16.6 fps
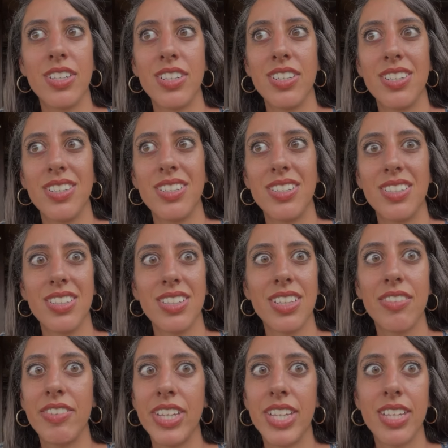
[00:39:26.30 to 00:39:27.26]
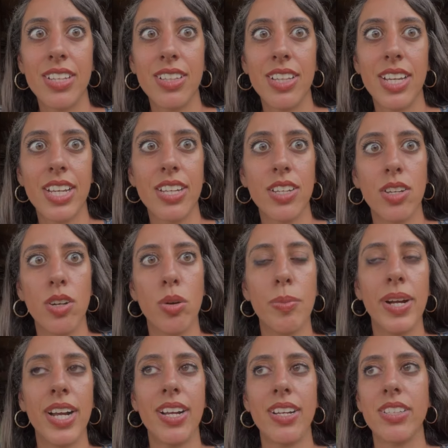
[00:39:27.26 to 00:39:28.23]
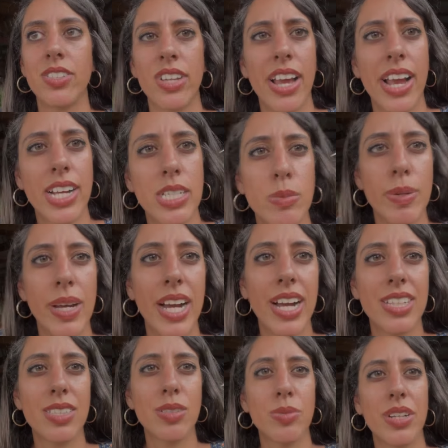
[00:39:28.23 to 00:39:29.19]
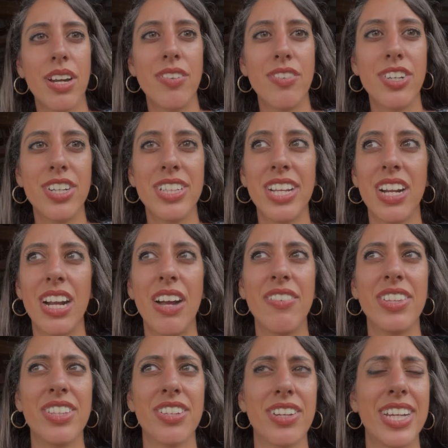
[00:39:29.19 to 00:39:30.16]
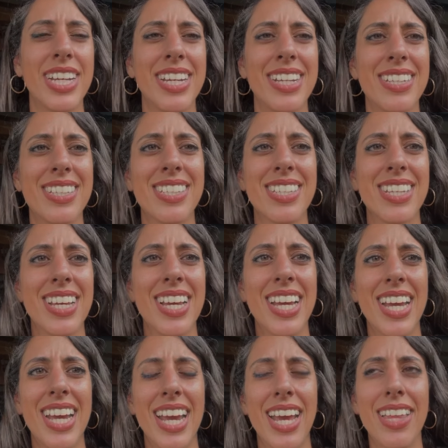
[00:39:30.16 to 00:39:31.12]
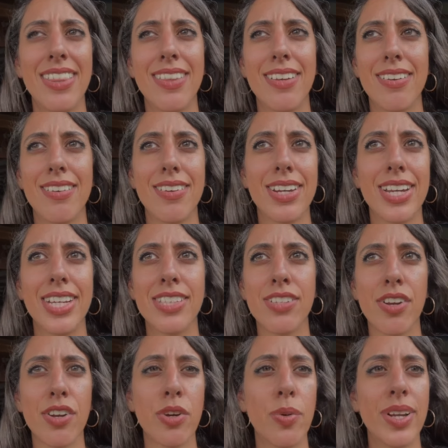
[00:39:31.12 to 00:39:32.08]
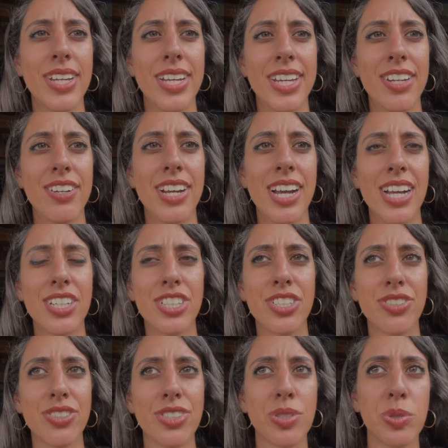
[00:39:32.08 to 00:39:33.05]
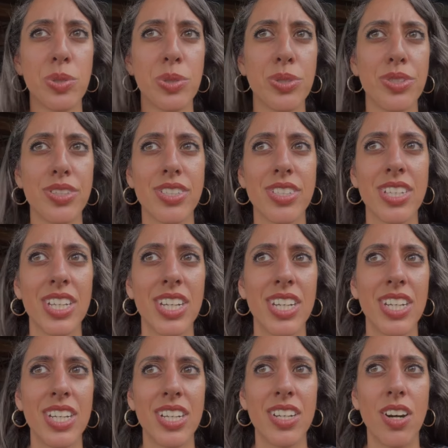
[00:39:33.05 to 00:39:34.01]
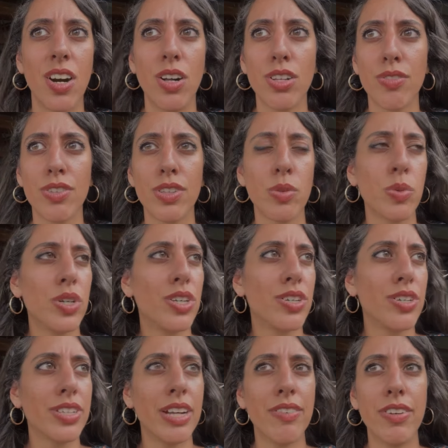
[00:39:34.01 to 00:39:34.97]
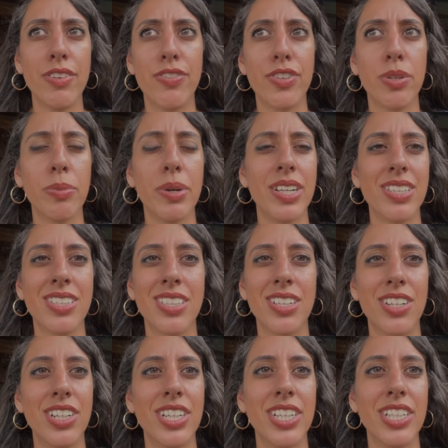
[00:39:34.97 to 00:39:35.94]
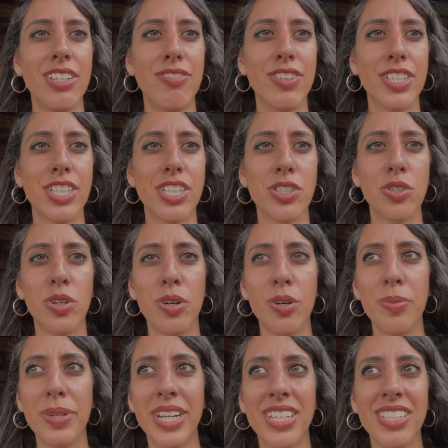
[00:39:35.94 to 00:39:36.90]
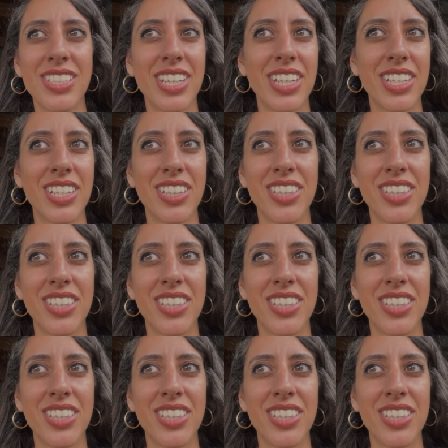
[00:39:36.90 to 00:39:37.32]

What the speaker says: living like nomads, expats, whatever, and they're having their kids, and their kids are going to international schools all over the world, every few months they're in a different school because they're